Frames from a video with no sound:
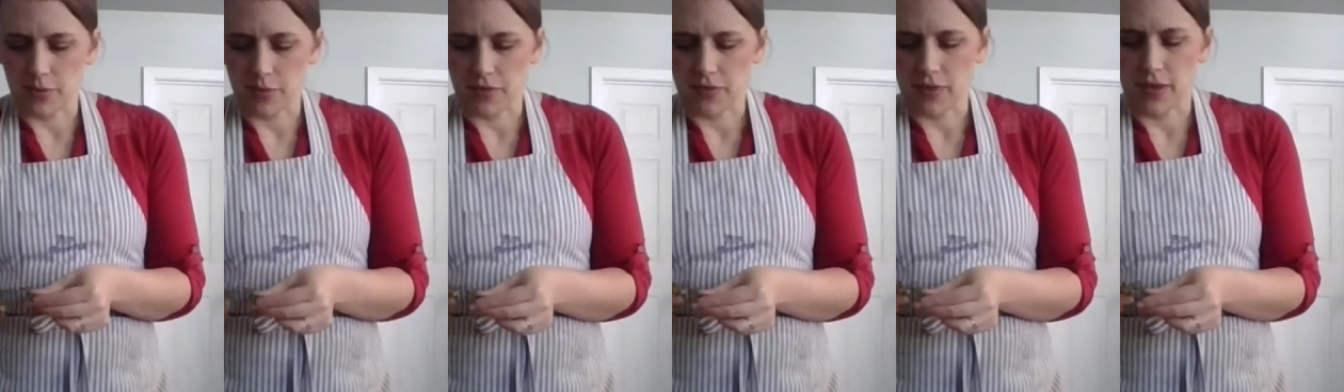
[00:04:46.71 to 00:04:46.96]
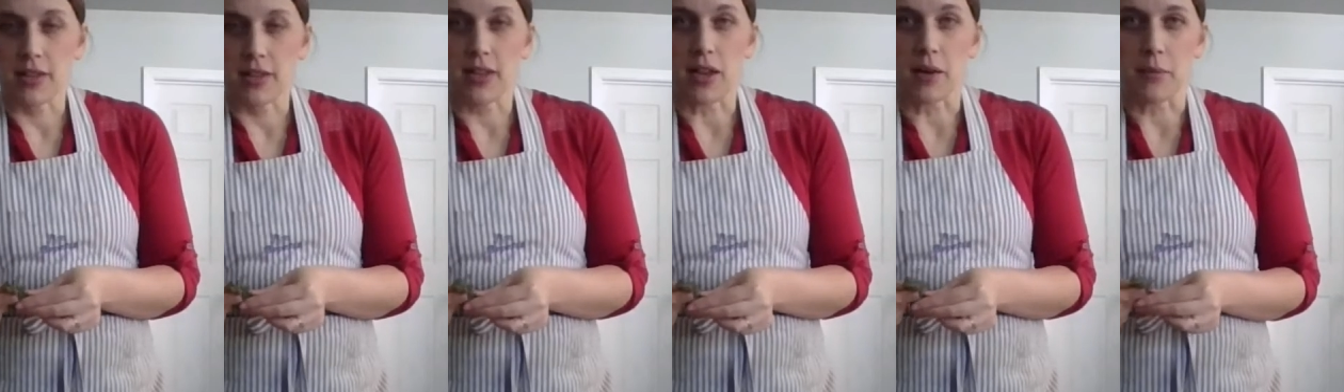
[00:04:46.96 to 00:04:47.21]
I
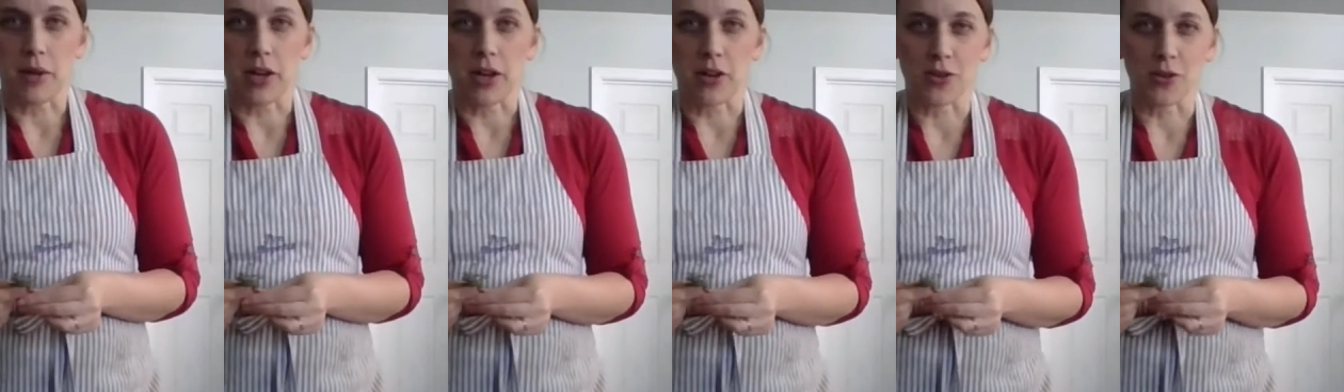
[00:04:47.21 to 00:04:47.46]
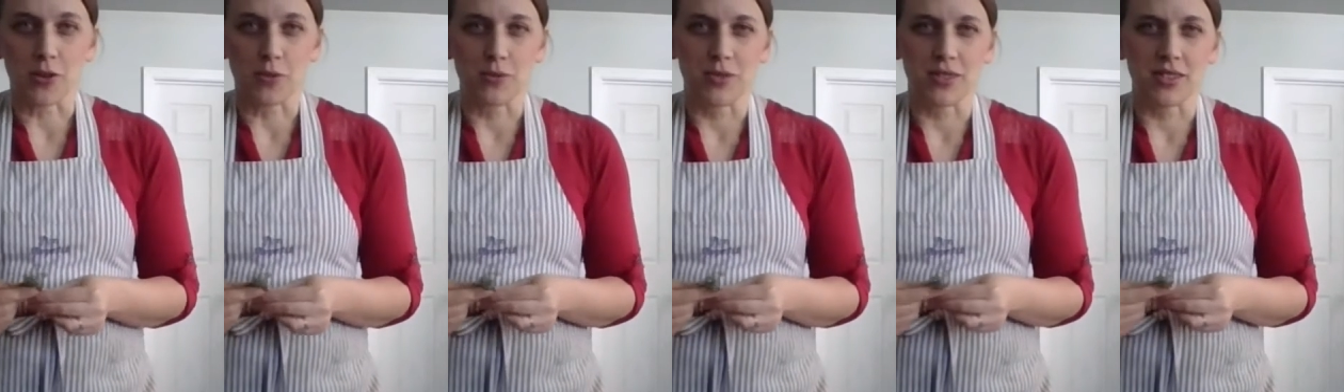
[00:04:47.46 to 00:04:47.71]
finally got my
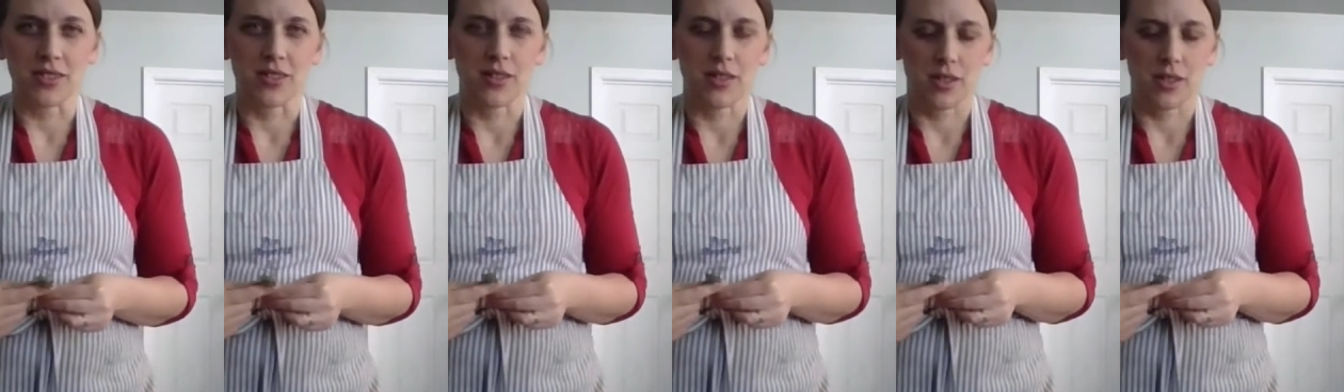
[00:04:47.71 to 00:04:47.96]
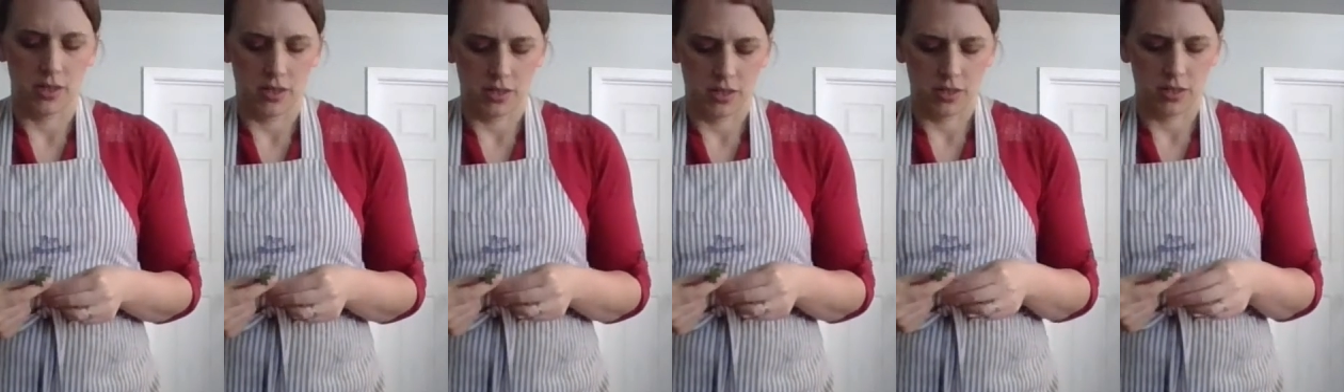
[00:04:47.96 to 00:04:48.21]
herbs
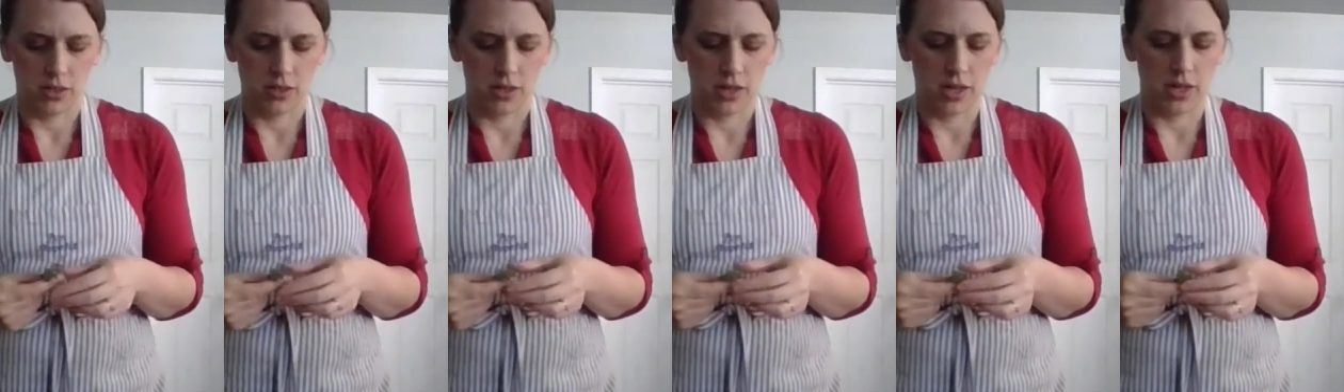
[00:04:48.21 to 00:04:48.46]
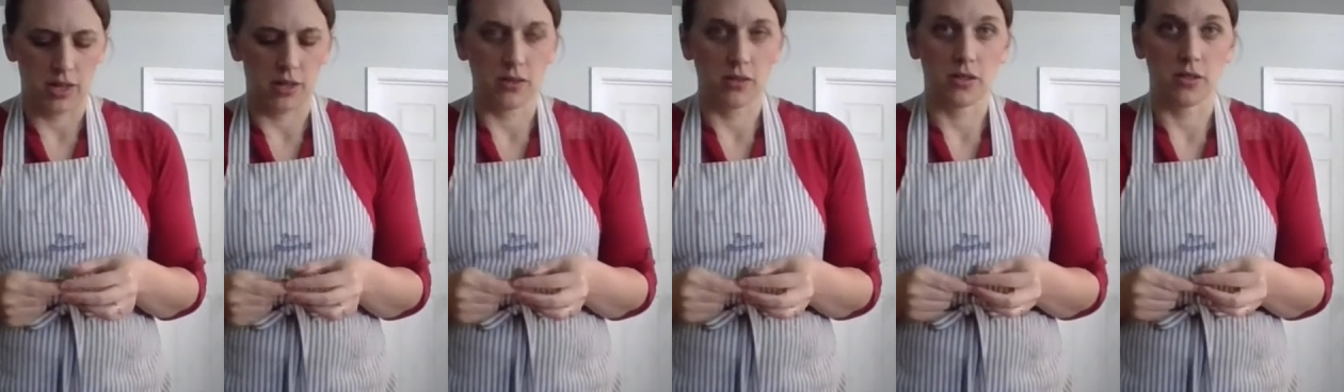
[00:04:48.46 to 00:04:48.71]
into the
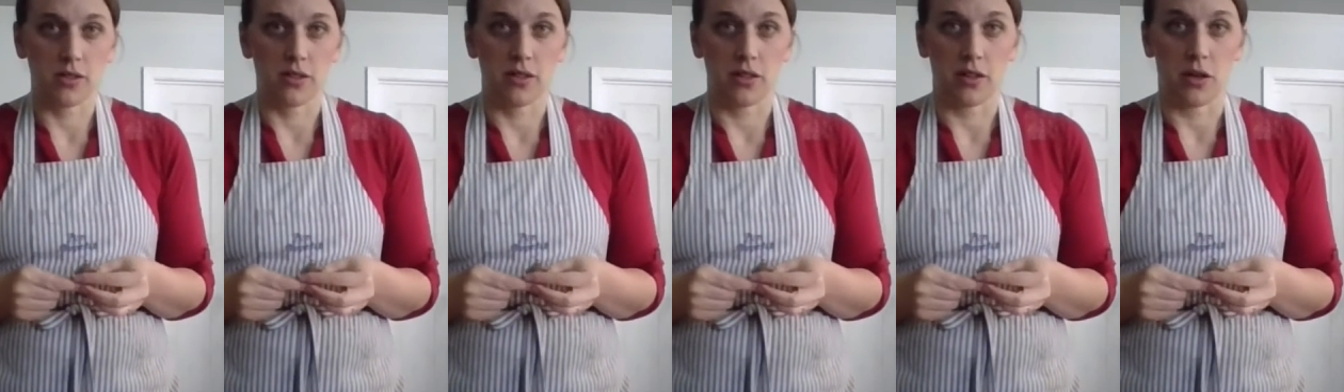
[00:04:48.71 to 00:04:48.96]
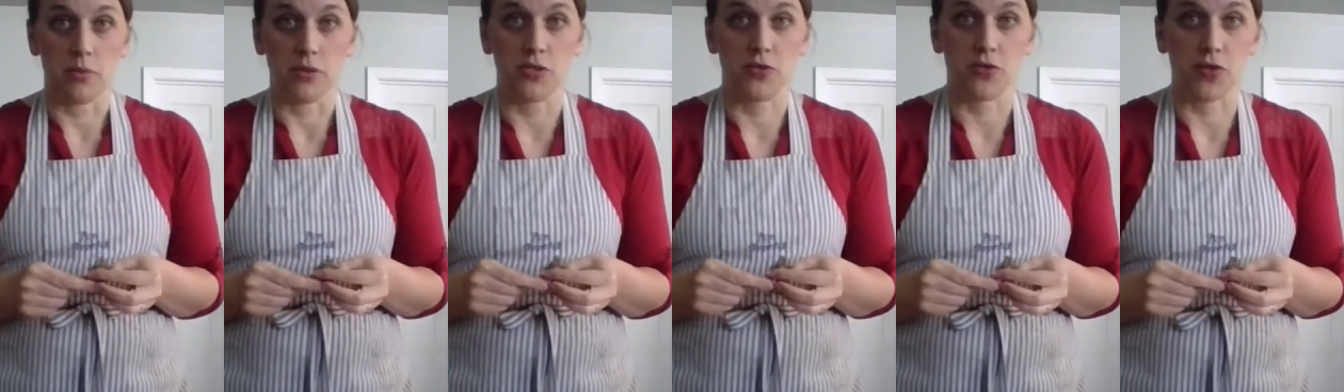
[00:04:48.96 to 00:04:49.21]
ground. They
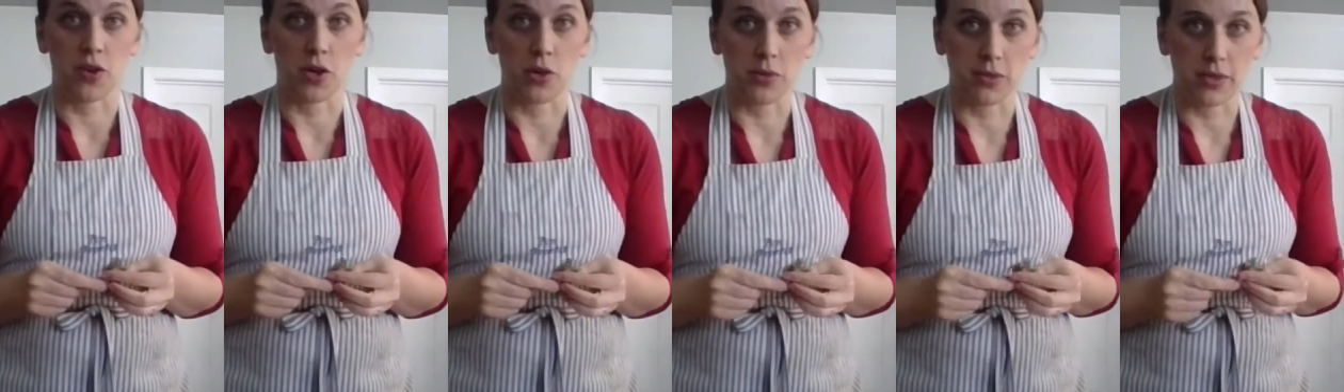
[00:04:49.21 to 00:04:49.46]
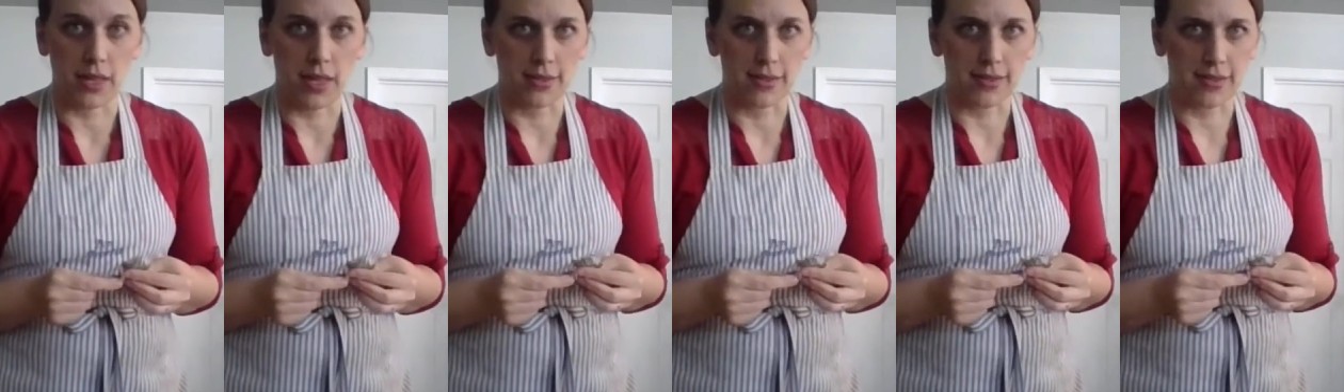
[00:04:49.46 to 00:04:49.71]
almost
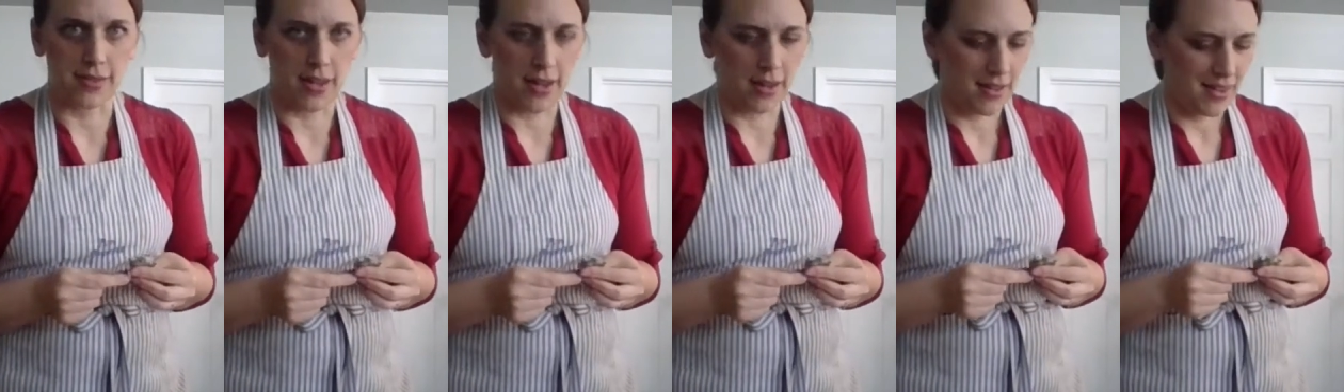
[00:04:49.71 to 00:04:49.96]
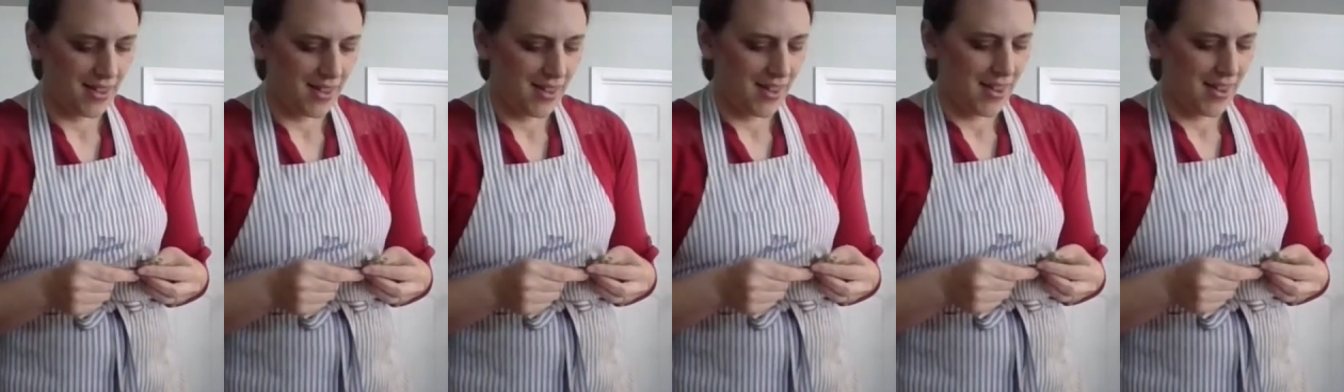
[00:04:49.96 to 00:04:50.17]
froze last night.